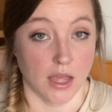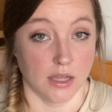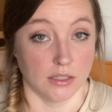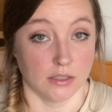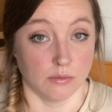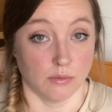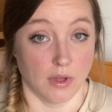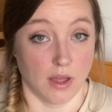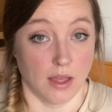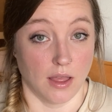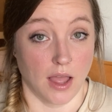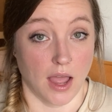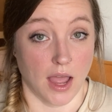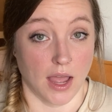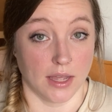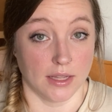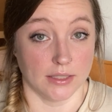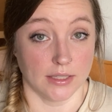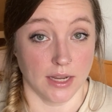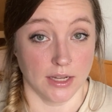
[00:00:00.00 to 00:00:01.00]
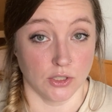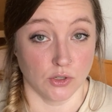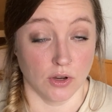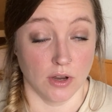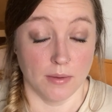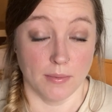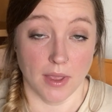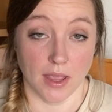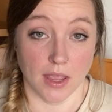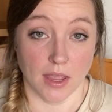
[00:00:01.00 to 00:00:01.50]
as well as ice
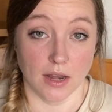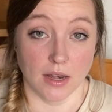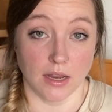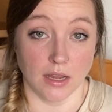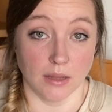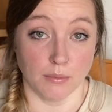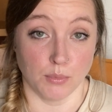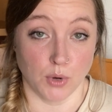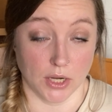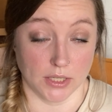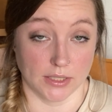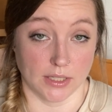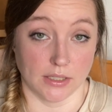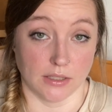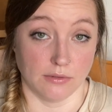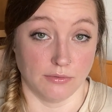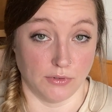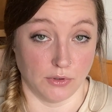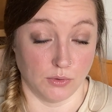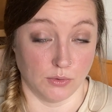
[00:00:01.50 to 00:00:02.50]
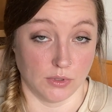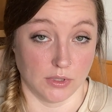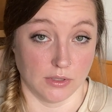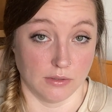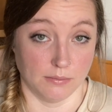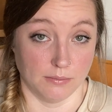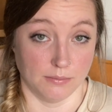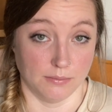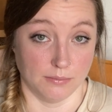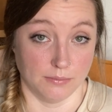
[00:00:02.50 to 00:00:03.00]
cream and processed
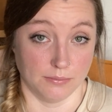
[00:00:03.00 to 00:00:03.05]
foods.